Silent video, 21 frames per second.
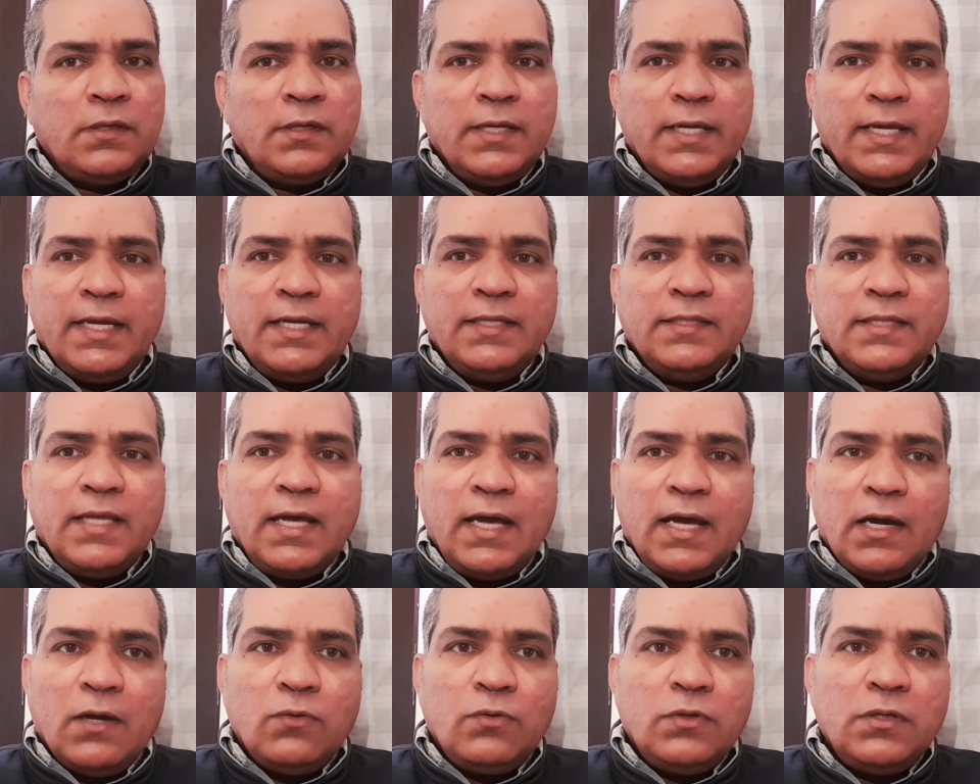And
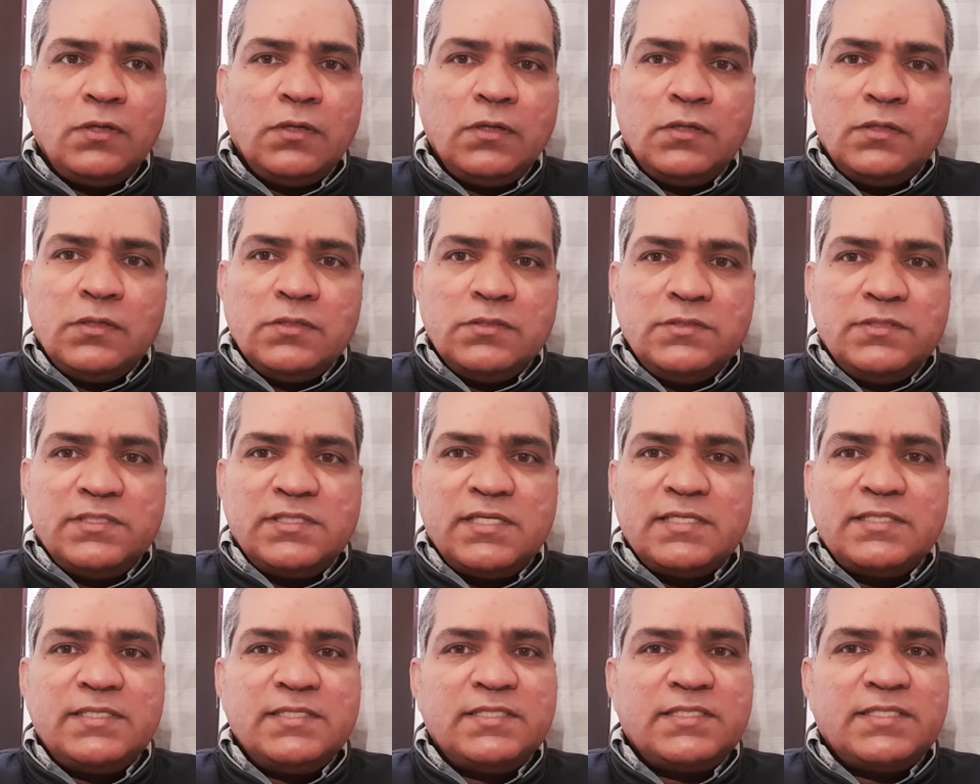now
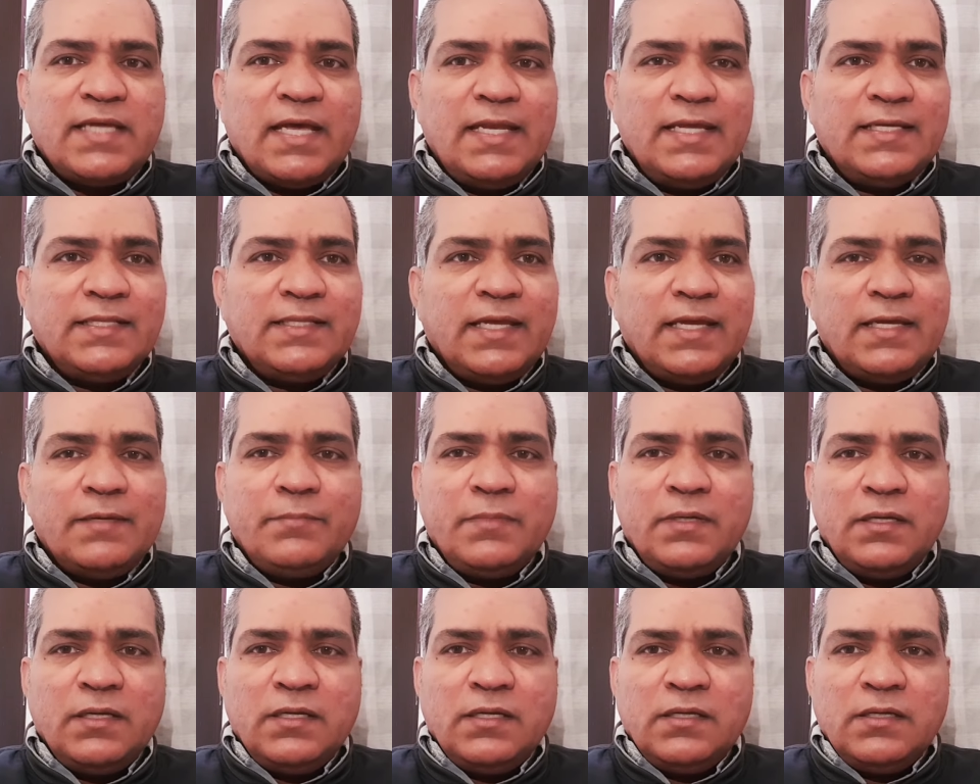Jesus is telling them,
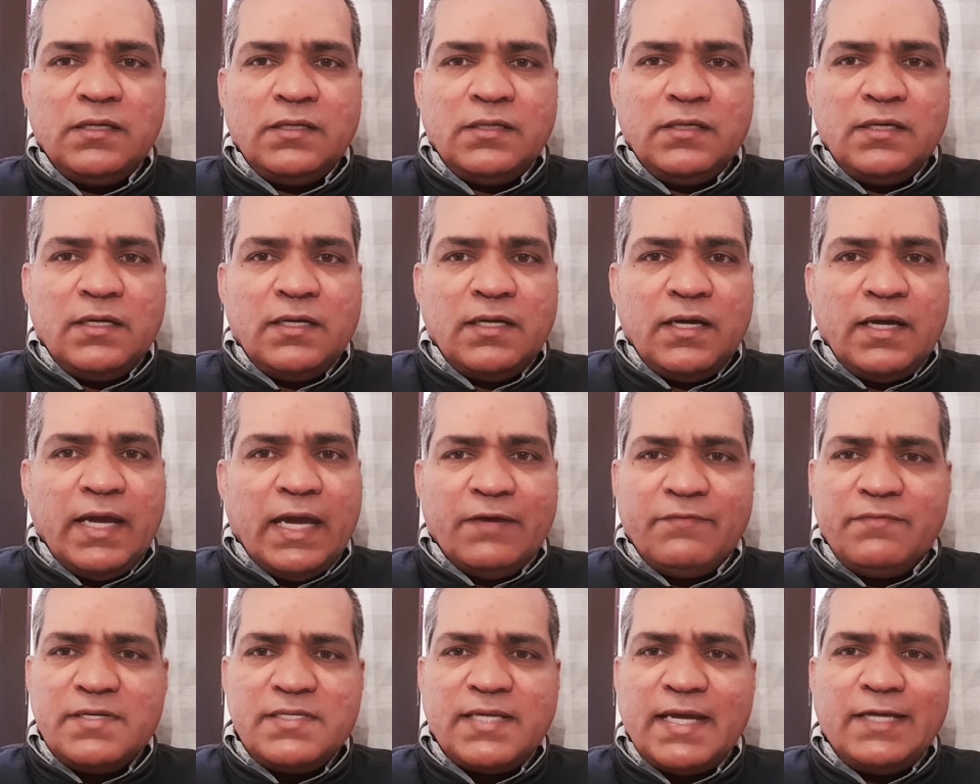
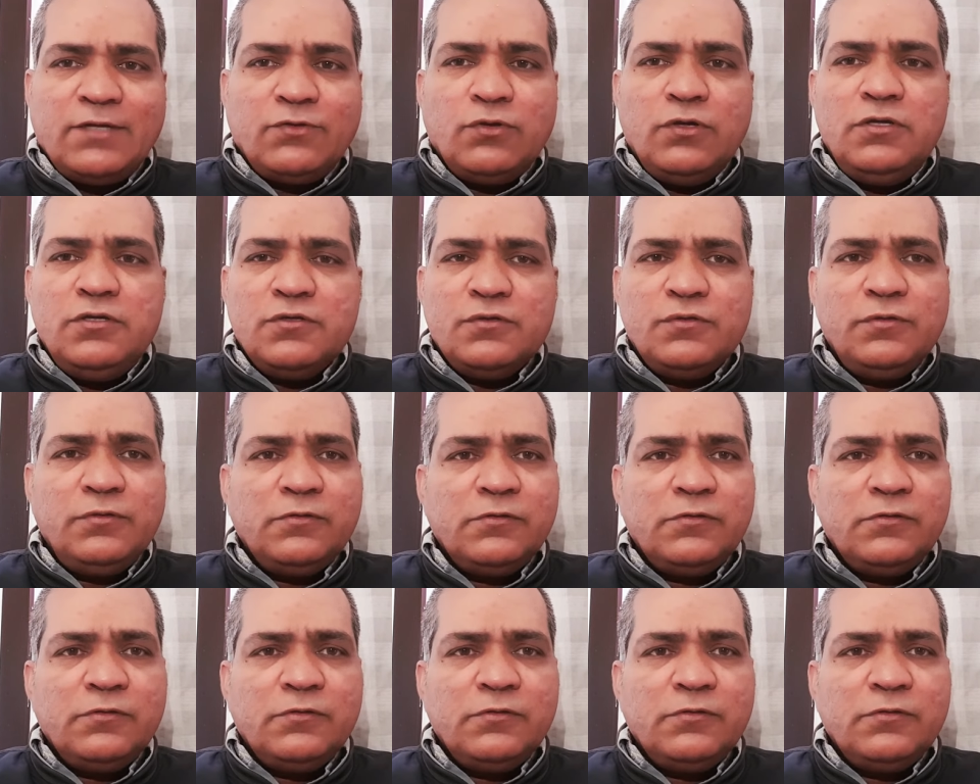Haven't I told you